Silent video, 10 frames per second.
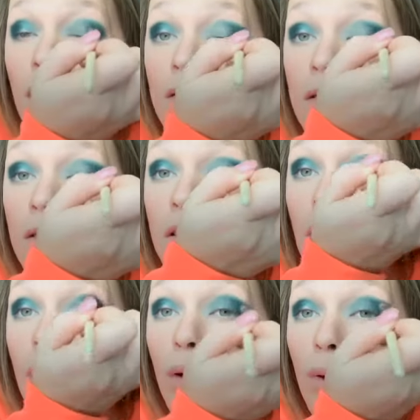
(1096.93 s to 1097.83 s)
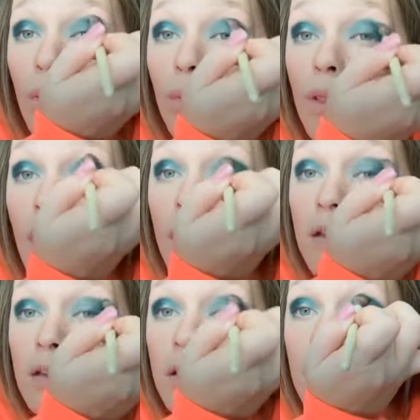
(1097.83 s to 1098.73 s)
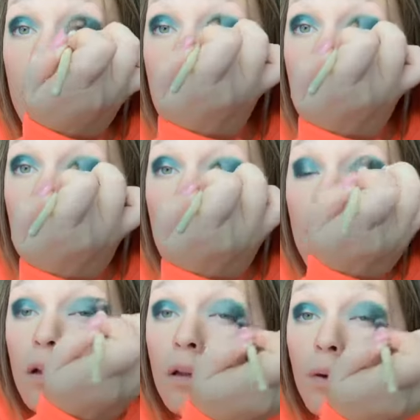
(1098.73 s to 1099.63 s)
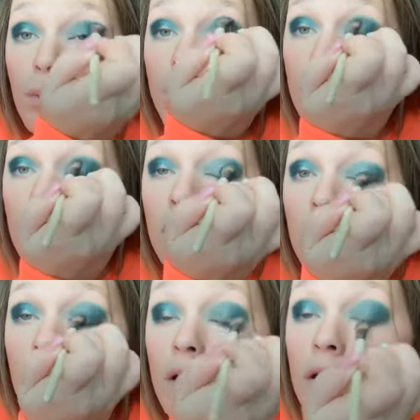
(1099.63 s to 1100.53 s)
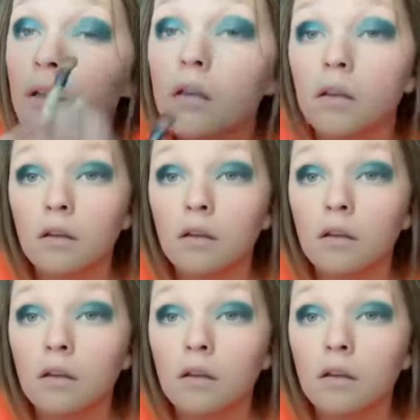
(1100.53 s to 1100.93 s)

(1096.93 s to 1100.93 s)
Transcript: Hello, like, we are like